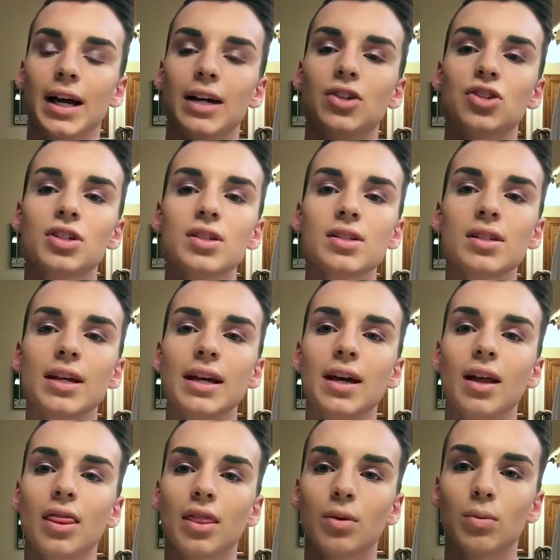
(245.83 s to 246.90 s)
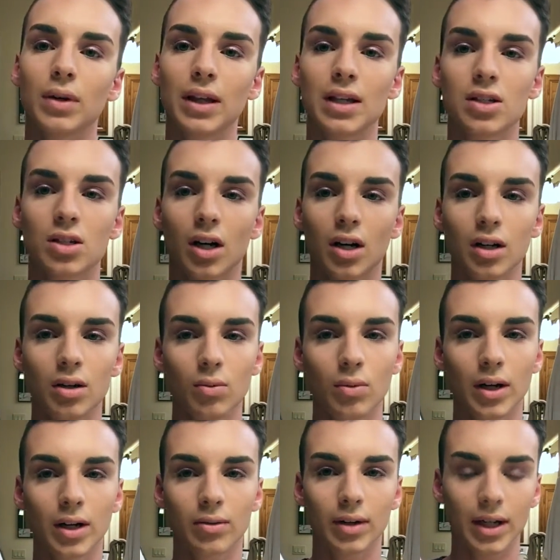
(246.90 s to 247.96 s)
I just like the really dark
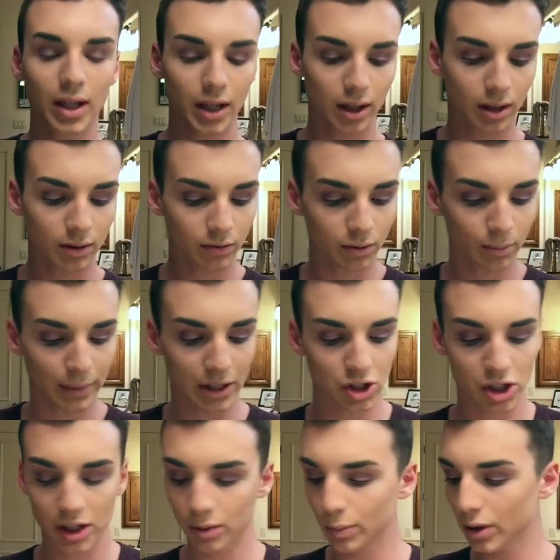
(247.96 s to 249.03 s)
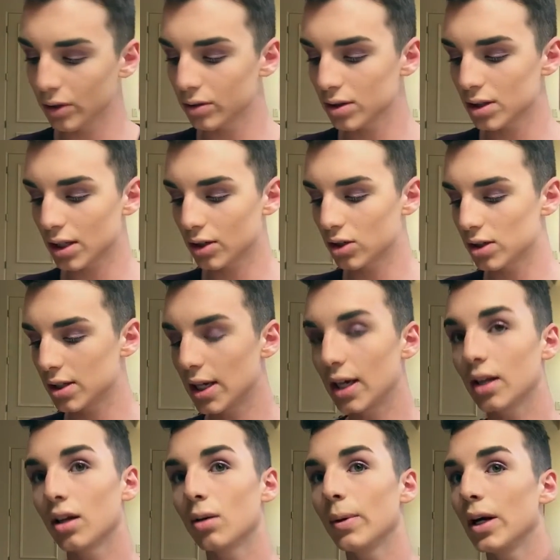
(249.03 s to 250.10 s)
one right here for my cheekbones. I just take a
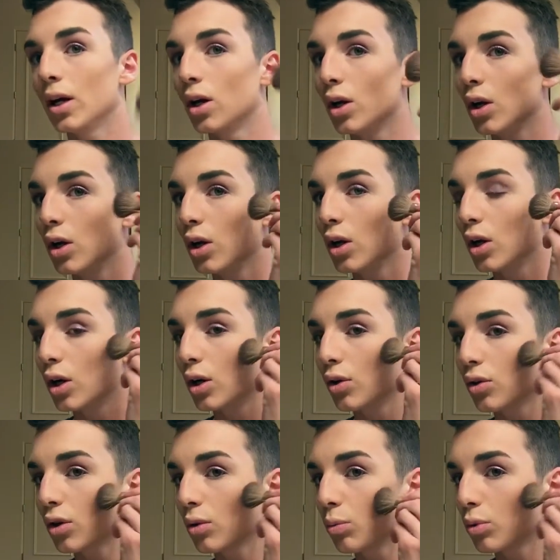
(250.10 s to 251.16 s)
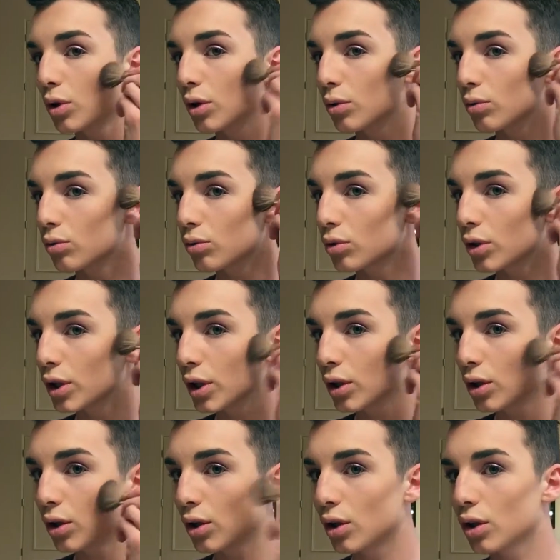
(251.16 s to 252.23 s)
little bit. I'm just gonna put it
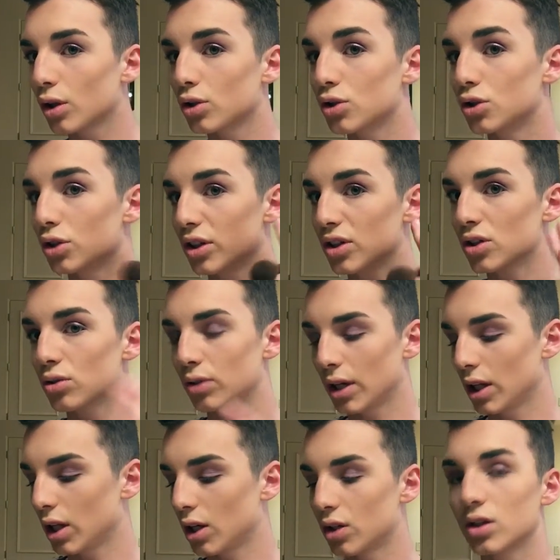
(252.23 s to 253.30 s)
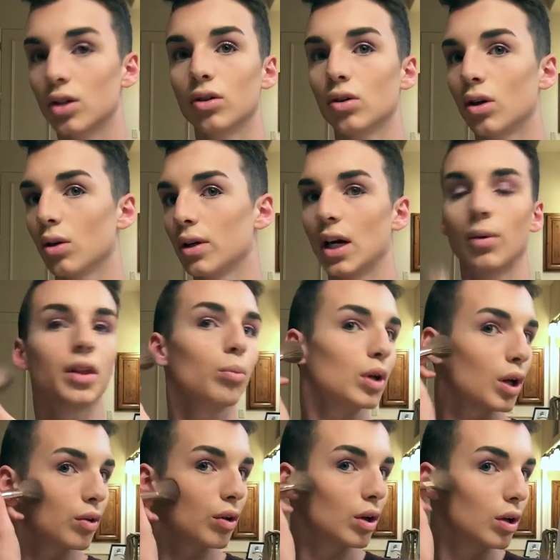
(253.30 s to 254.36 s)
right there, just right there. Don't go all the way down with it
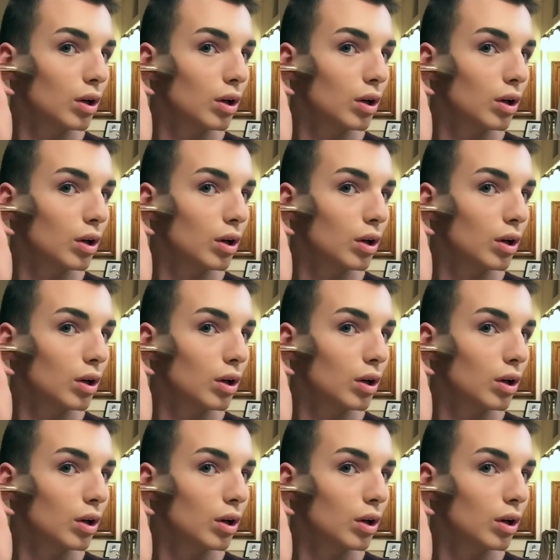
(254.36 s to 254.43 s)
because.